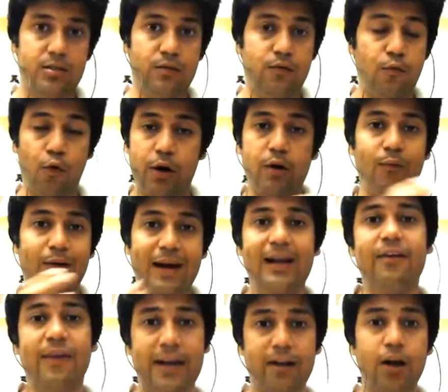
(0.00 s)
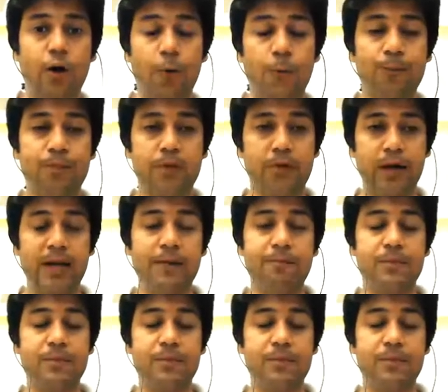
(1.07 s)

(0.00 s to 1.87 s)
for a while right now, right?